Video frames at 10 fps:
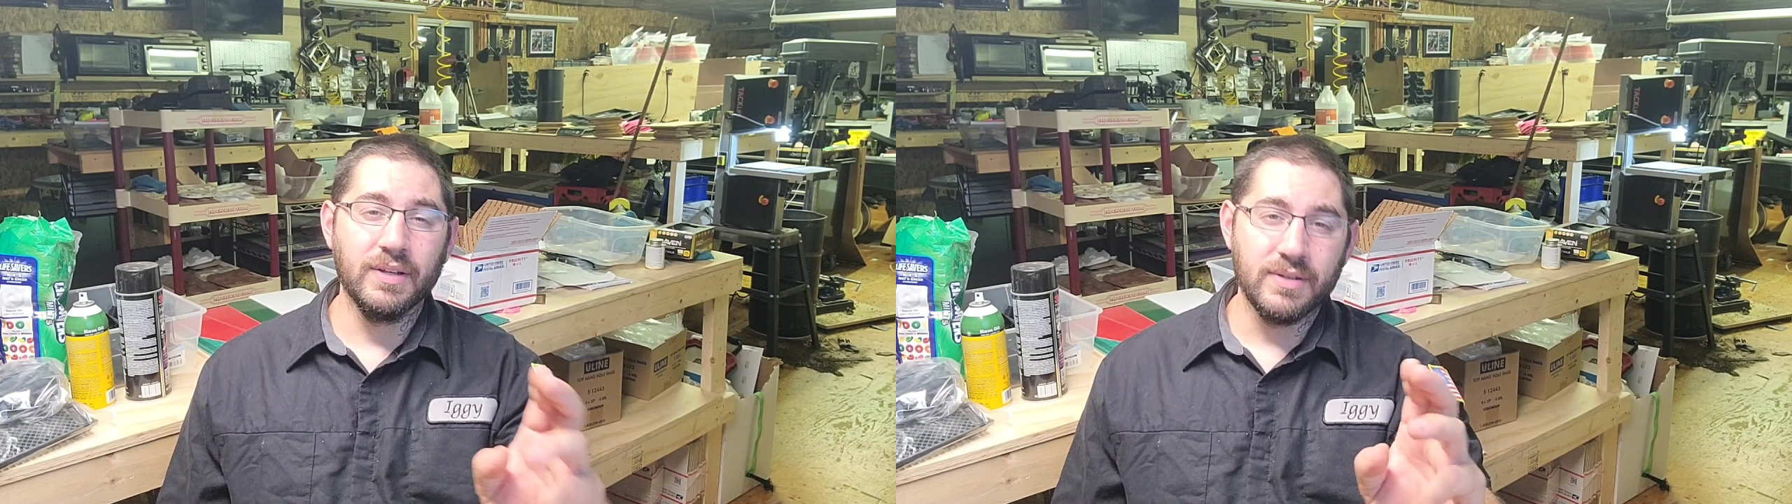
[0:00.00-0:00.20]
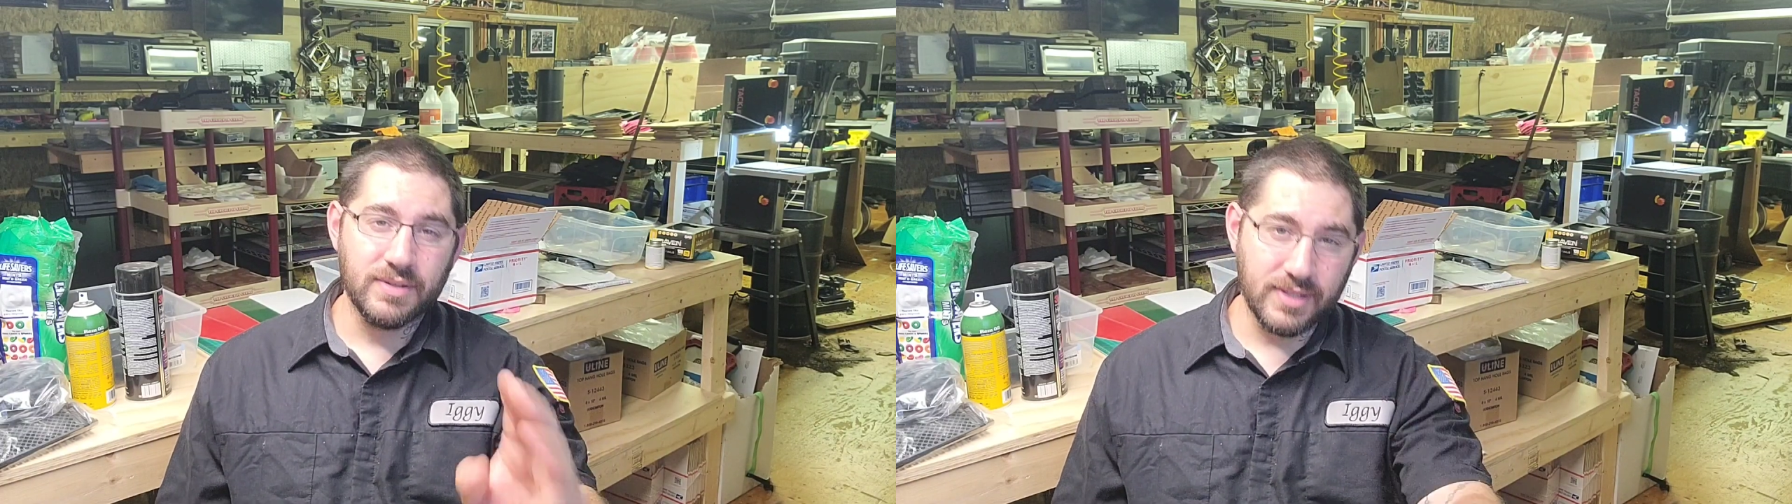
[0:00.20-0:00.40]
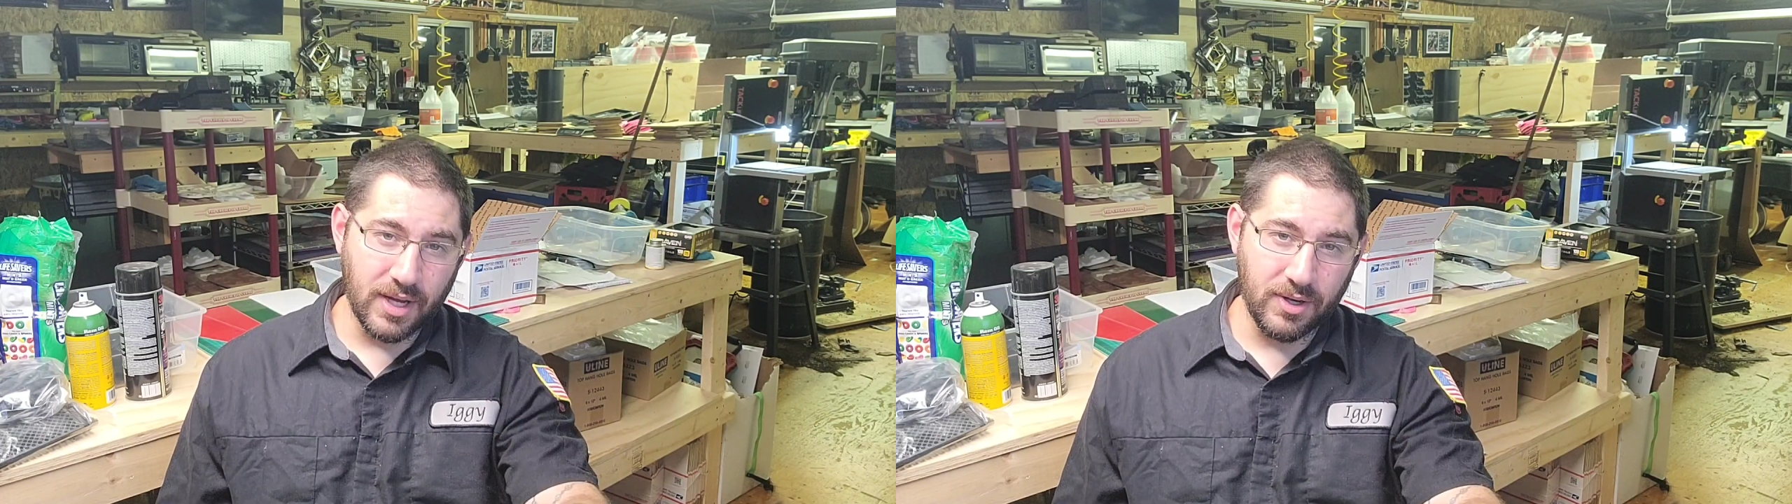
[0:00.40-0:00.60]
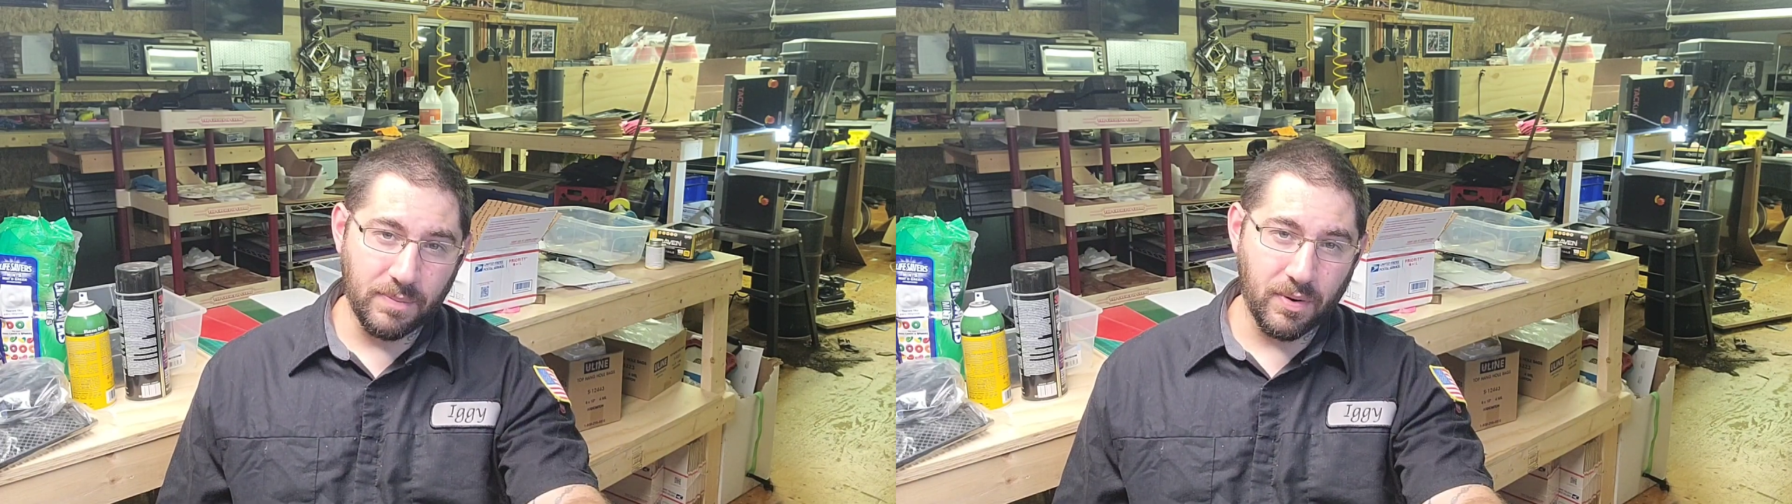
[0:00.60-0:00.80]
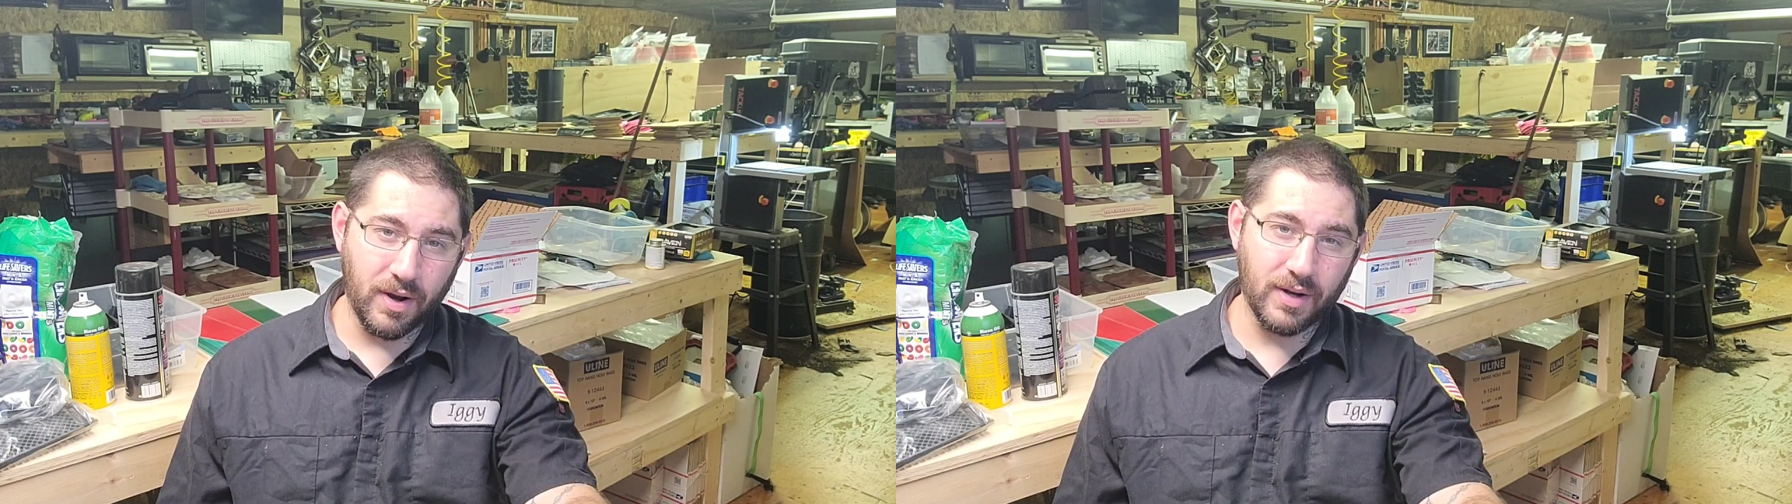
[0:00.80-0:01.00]
sell your
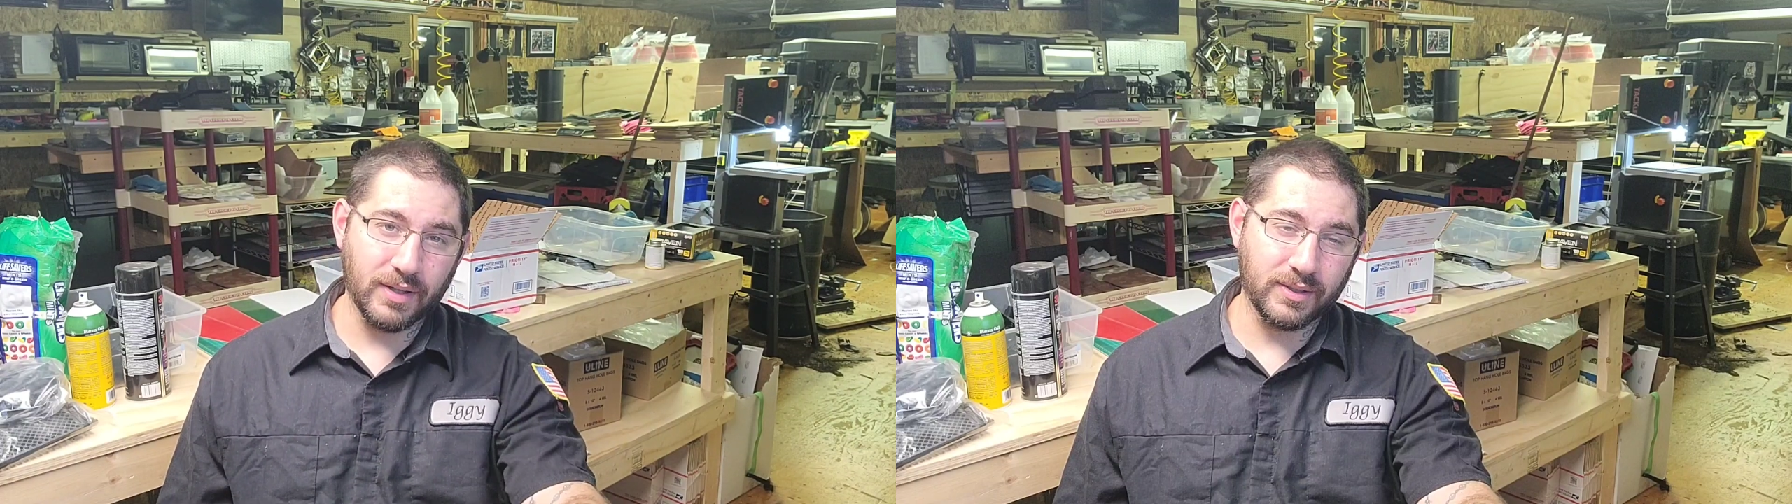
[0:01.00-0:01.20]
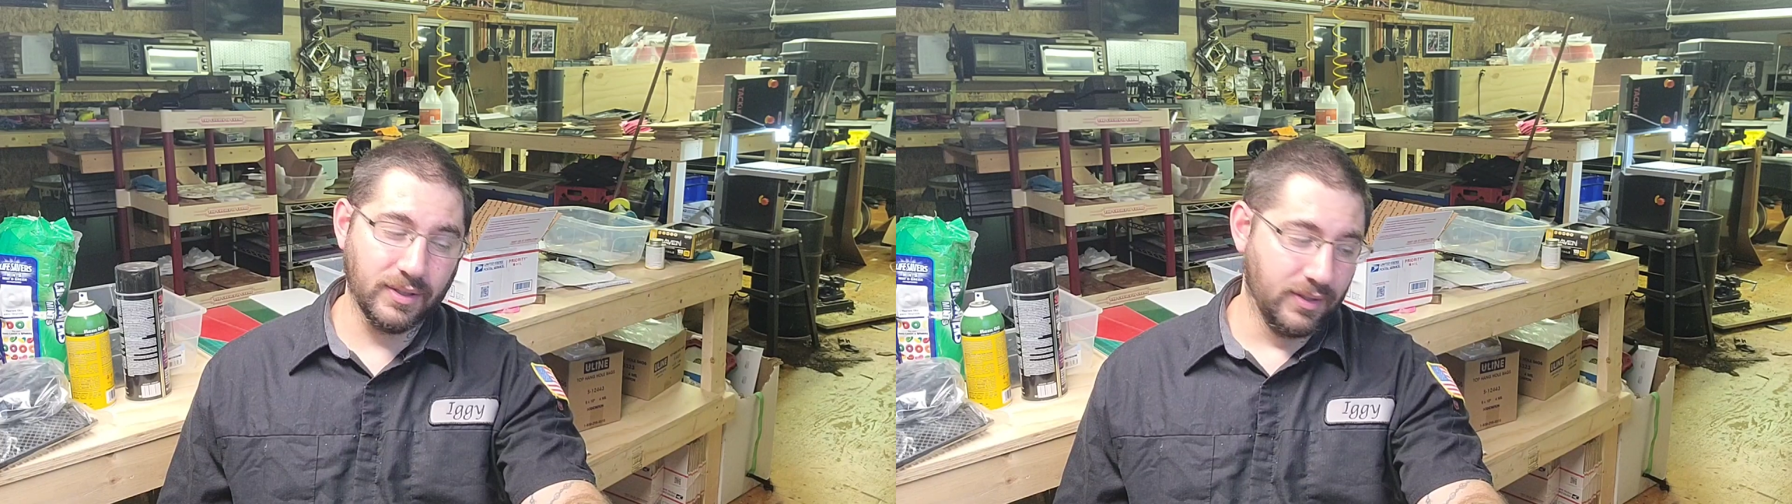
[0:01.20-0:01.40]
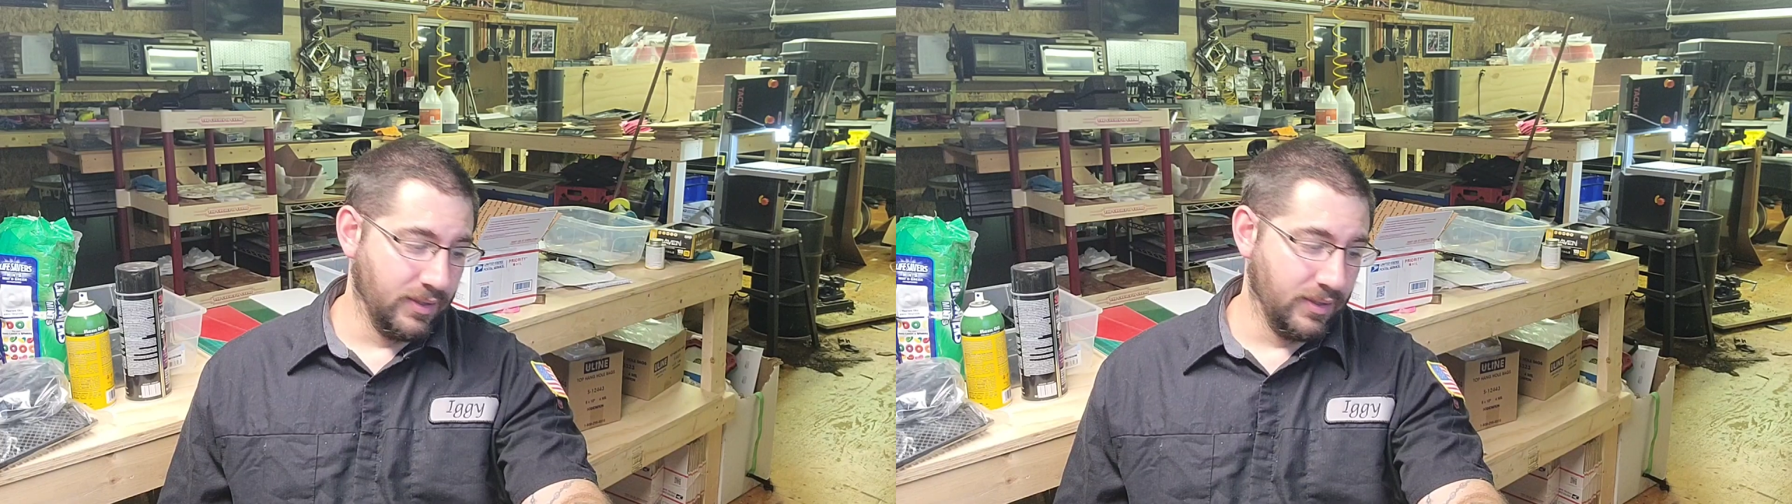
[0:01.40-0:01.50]
product.